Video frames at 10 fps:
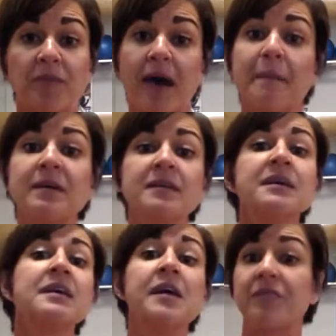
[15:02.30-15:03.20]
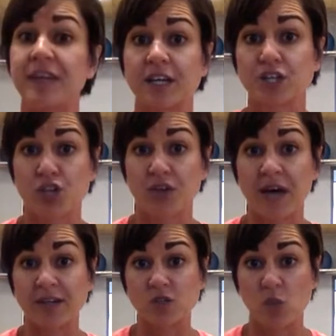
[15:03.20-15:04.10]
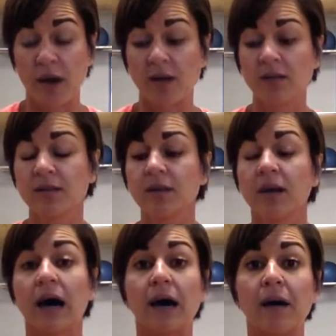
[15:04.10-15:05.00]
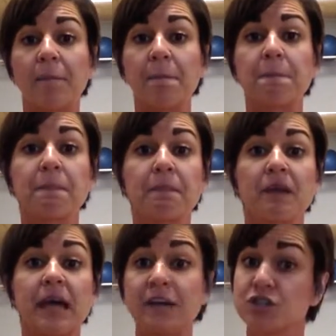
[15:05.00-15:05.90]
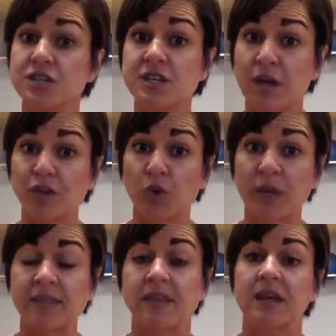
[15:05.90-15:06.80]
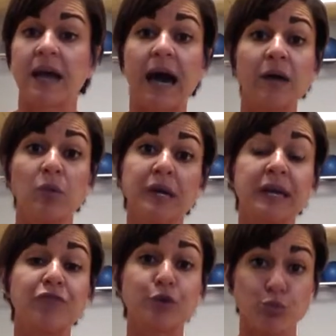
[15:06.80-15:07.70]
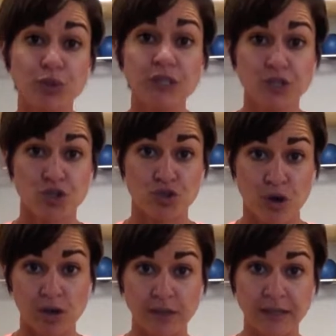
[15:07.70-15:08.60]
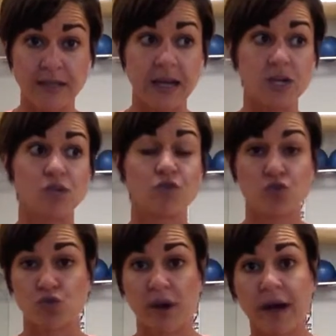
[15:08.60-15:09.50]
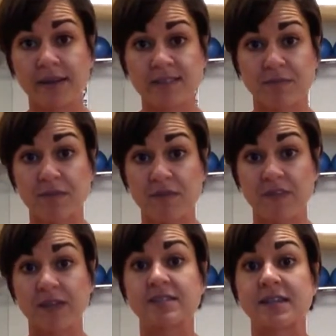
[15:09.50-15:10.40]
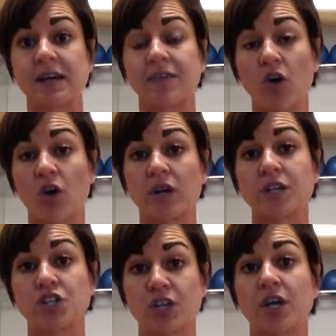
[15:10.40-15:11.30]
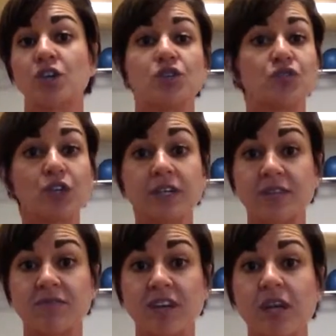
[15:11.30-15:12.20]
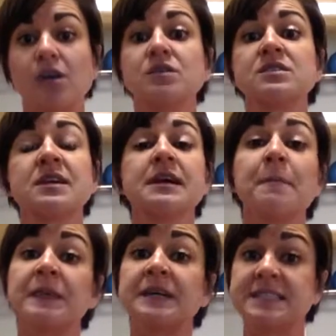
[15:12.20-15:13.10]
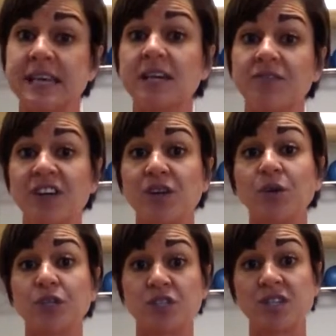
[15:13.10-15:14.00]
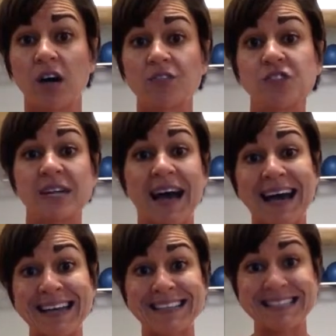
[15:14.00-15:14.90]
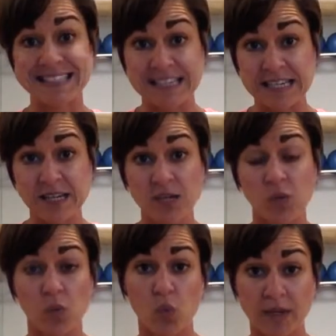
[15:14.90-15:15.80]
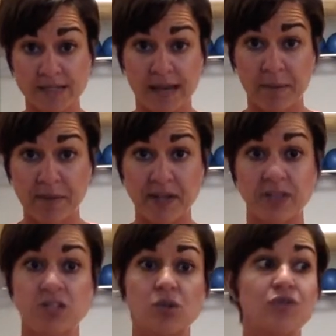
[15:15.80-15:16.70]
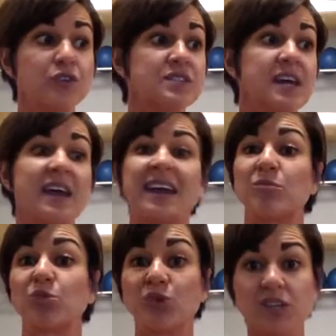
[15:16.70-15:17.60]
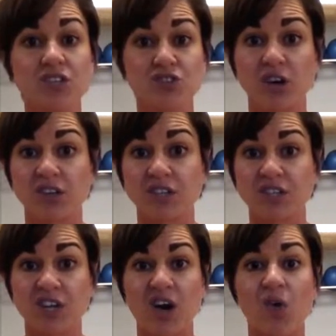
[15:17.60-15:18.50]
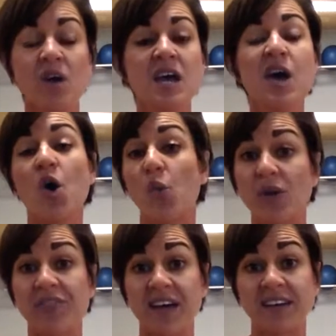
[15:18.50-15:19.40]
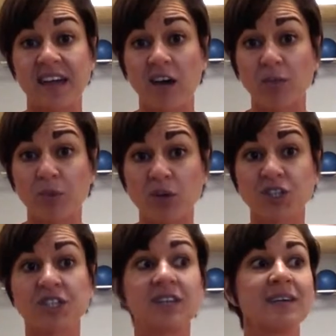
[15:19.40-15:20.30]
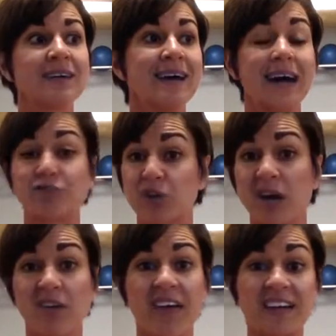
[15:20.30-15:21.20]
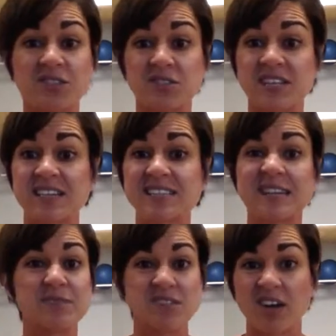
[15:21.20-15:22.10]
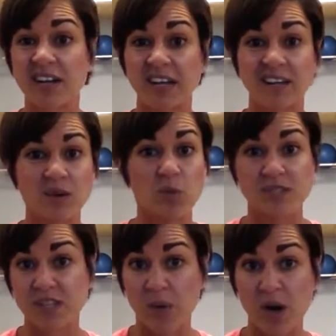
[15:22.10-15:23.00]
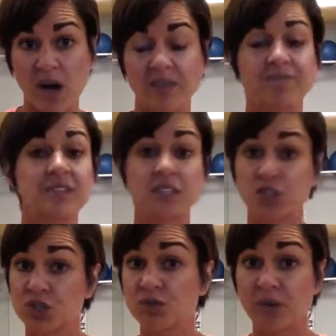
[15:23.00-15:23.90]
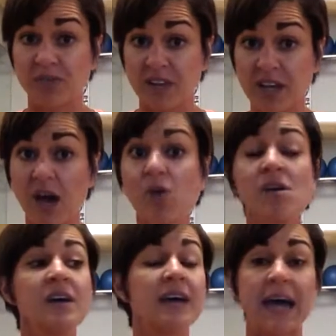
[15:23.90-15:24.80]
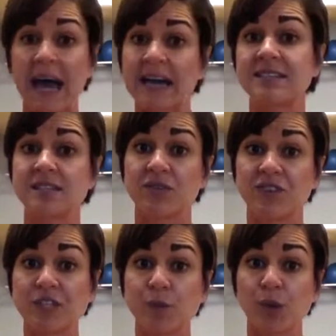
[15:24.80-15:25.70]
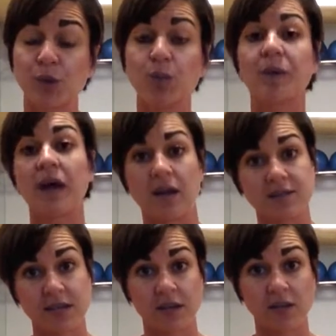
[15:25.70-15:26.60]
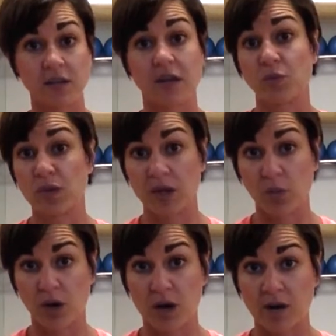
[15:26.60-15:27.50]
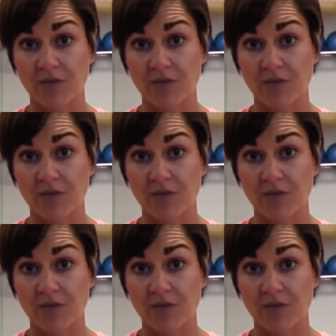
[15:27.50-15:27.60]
them, they can share that as well. And just another quick thing, if you're really struggling and you've tried some of the things that I've already shared, you've looked at the videos, take a video yourself so that I can see what's happening. So if you're saying, I'm really struggling, with that down portion, I've tried all the exercises, I'm still not getting it, what's going on? Shoot a video, add it to the Facebook group, and I'll take a look and we can work on it